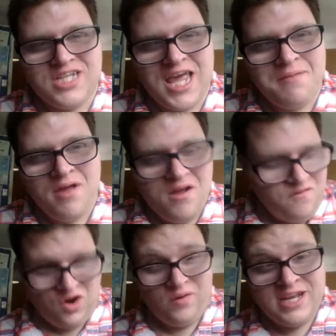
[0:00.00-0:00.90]
team
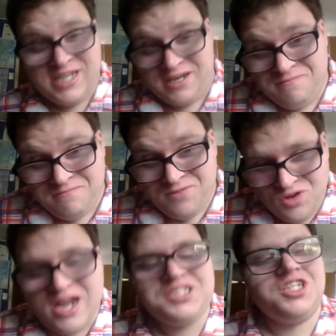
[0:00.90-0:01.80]
for no reason.
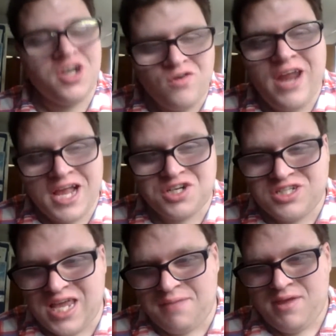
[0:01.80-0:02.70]
You can actually start your own NASCAR
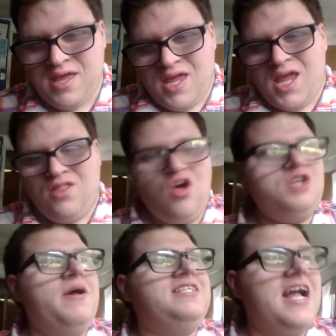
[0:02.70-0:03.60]
team. As long as
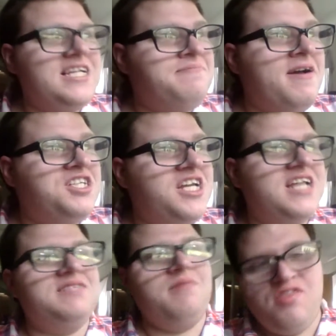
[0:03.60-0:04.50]
you pass tech inspection
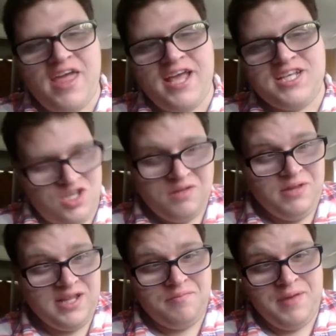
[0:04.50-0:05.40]
and some other things, you can
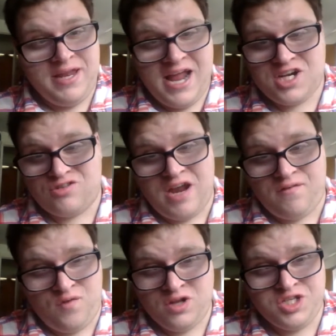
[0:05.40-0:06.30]
legally be a NASCAR
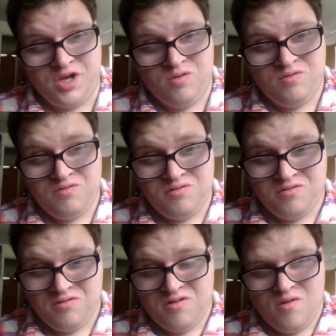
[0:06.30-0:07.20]
driver if you want to.
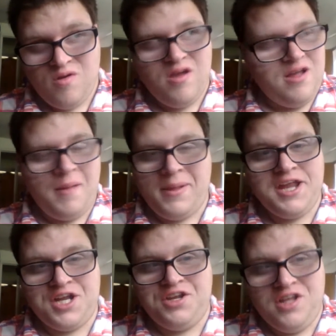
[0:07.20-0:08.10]
I'm
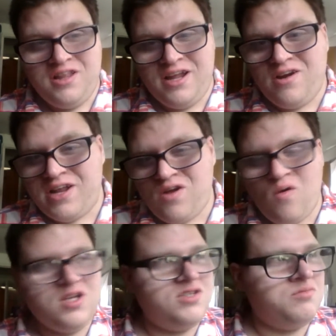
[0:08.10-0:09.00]
kidding, John. Literally,
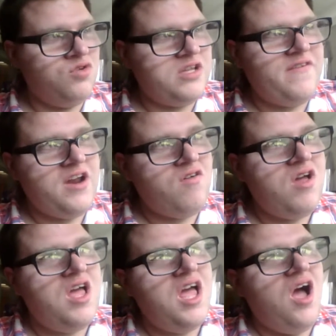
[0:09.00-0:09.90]
according to some rules I found out,
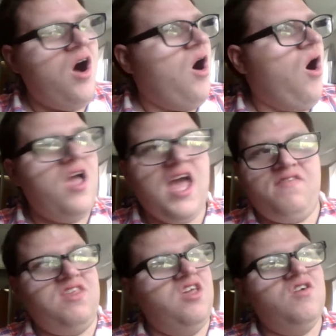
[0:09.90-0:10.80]
all you
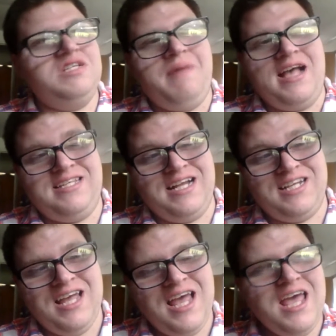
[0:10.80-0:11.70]
have to do is just pass tech.
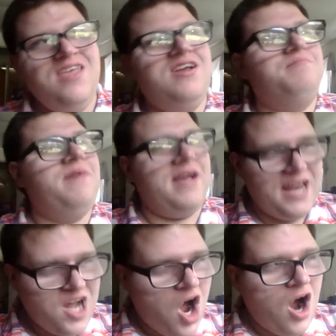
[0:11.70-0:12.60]
You can
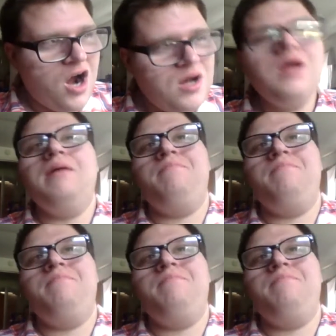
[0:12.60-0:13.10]
get a car.